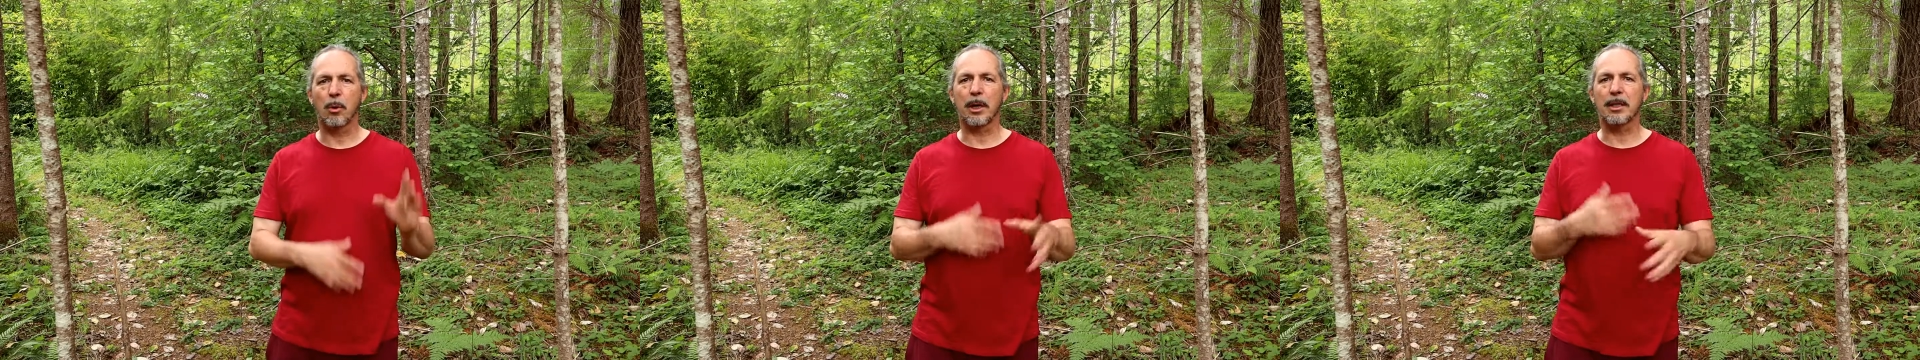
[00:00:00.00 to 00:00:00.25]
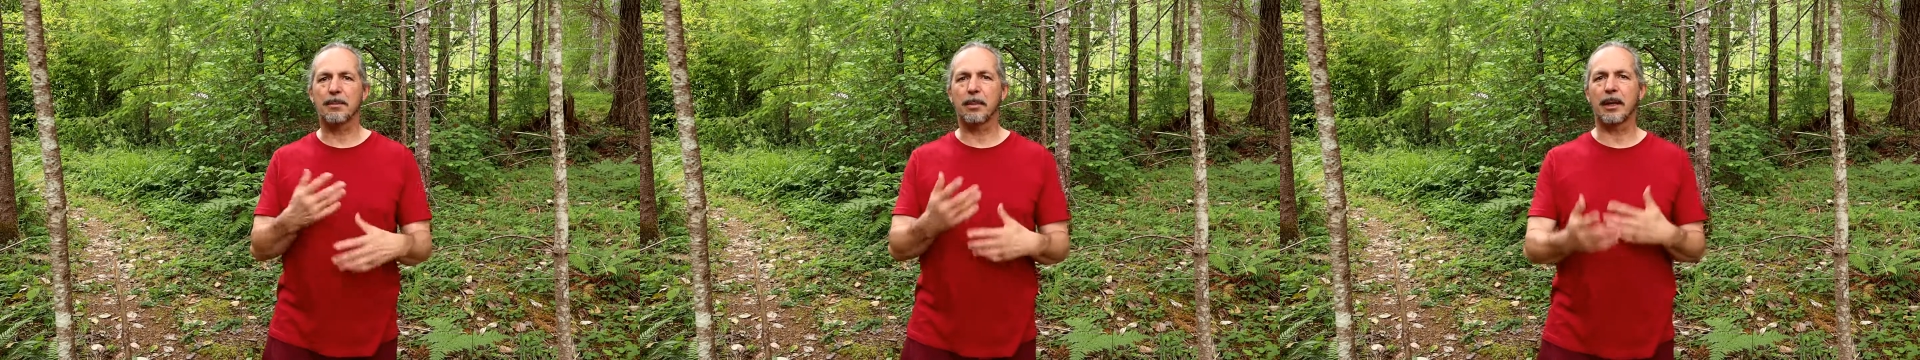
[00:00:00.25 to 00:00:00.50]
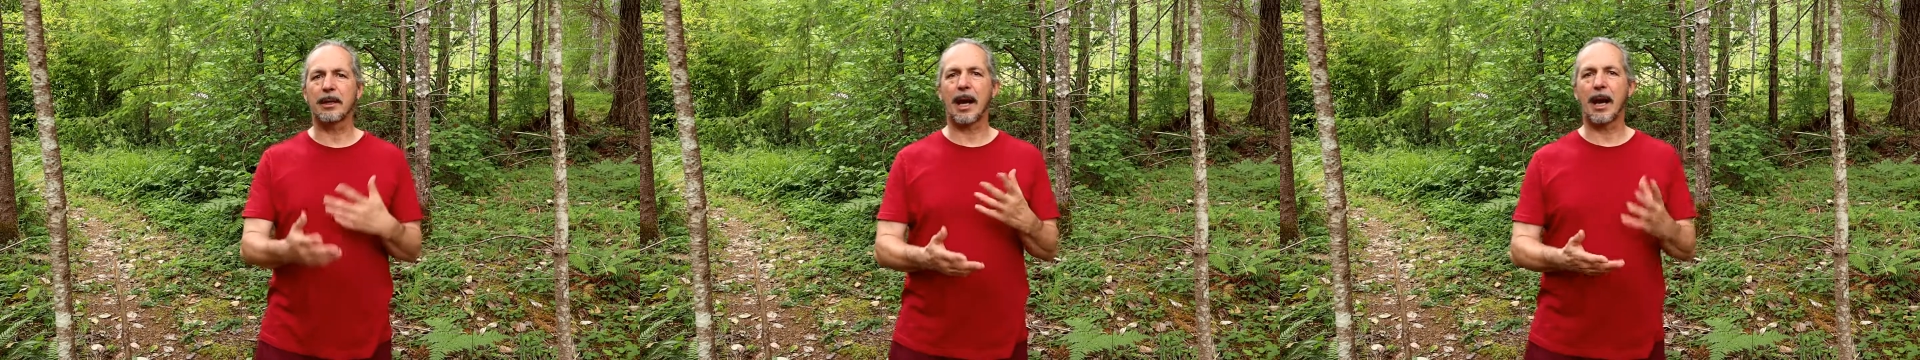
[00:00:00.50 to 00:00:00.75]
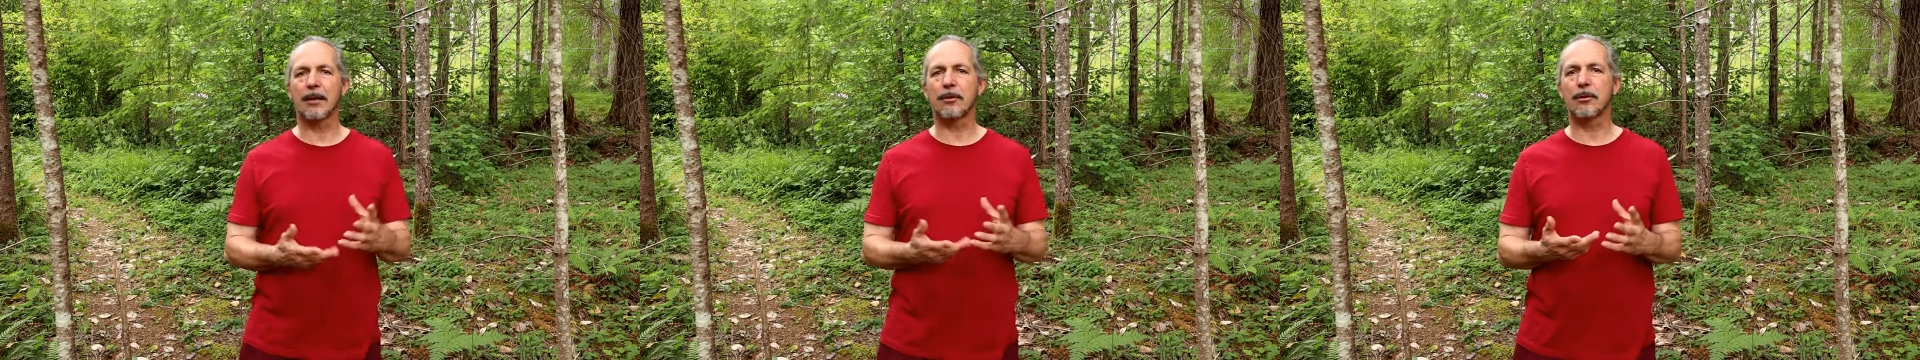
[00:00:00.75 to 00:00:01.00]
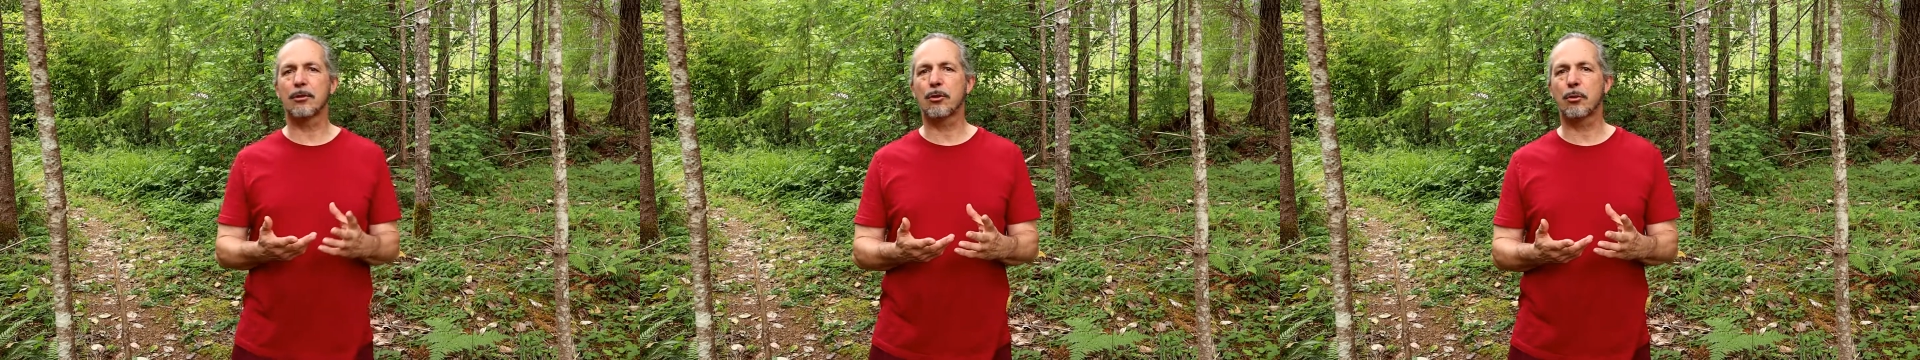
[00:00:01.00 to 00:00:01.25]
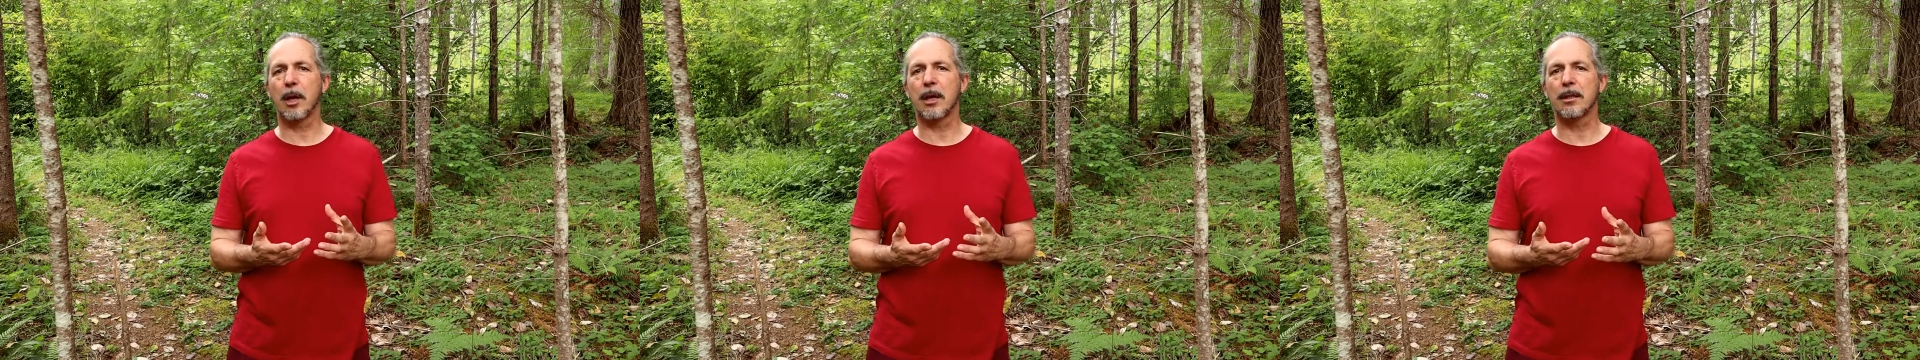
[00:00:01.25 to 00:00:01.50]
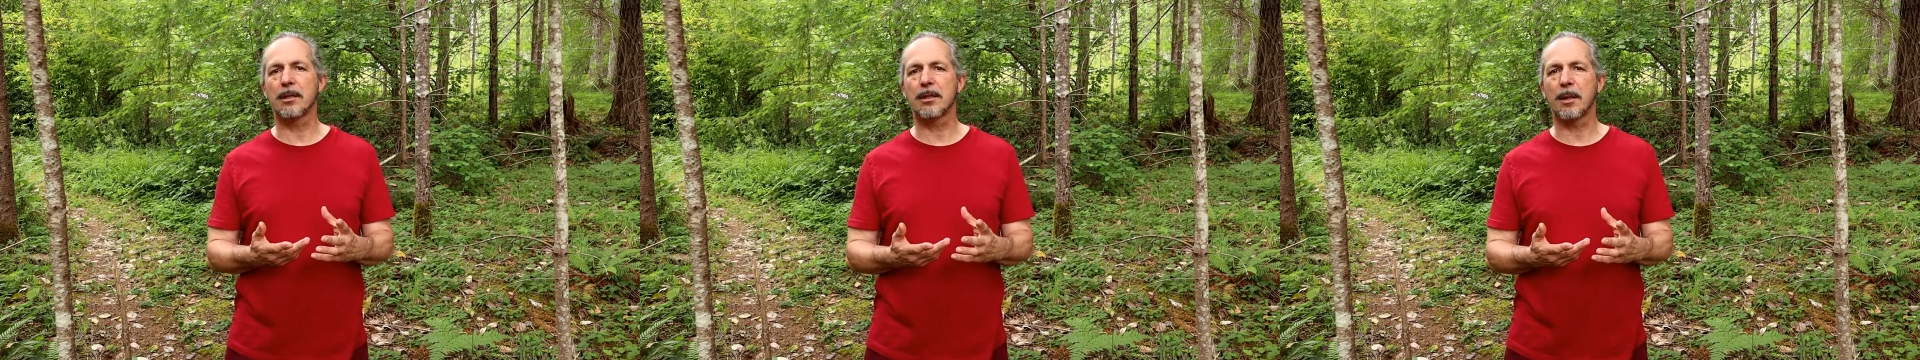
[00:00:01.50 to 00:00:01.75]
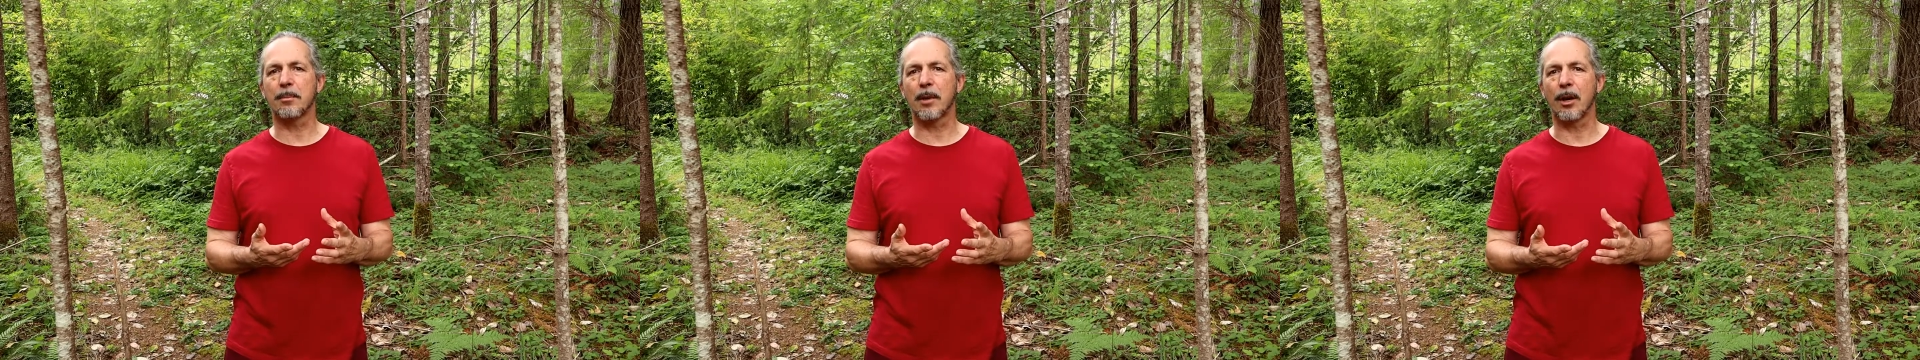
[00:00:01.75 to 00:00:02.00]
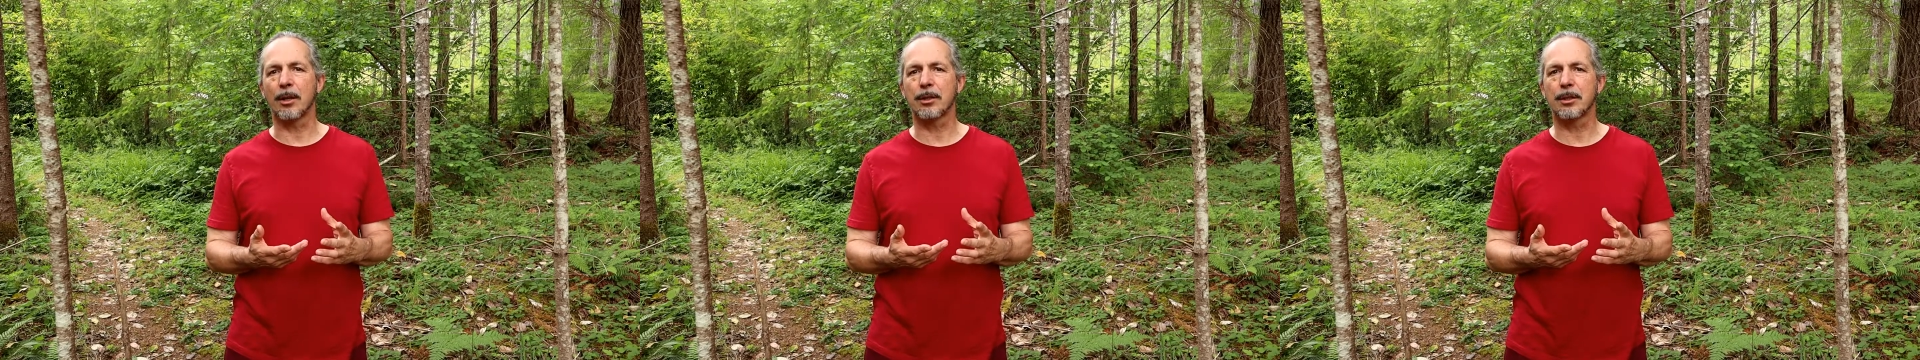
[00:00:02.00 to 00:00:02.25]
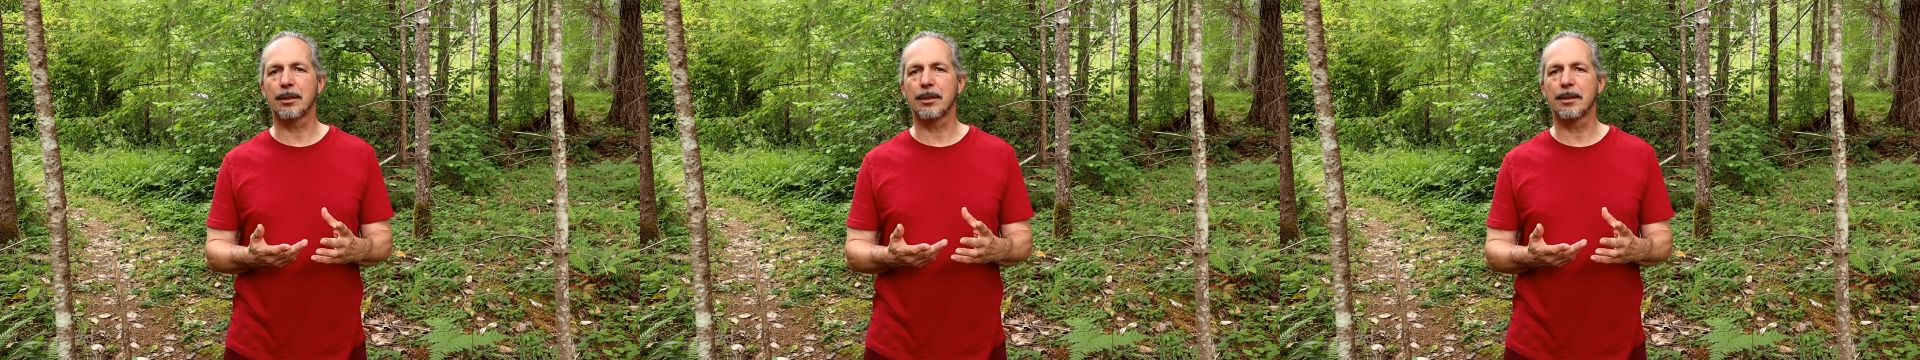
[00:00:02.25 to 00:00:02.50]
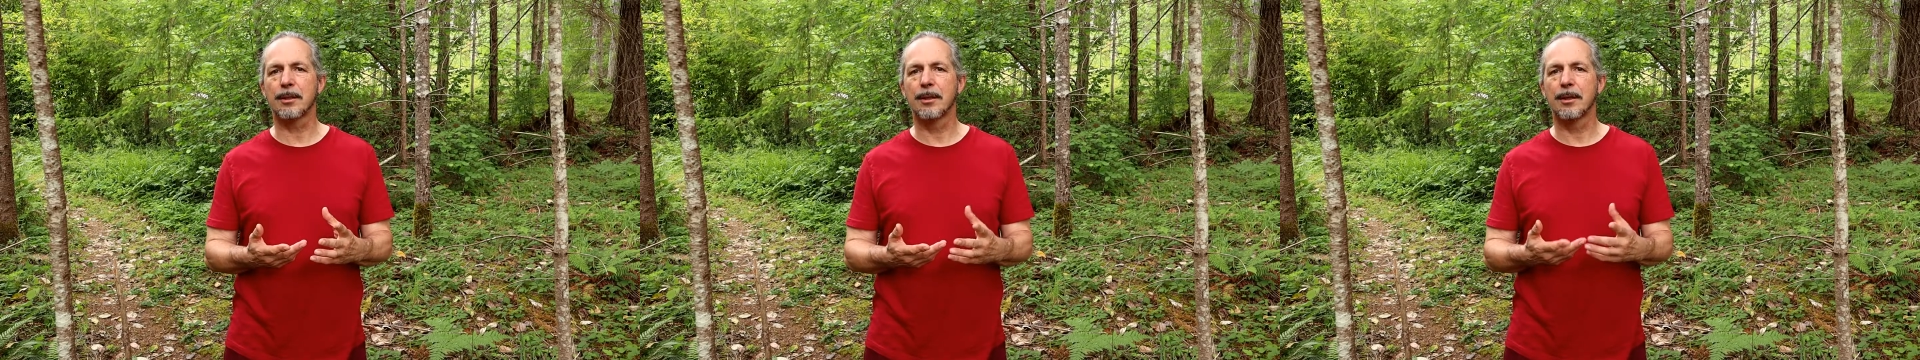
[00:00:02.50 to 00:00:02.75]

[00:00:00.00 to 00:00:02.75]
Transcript: I explain how to train the subconscious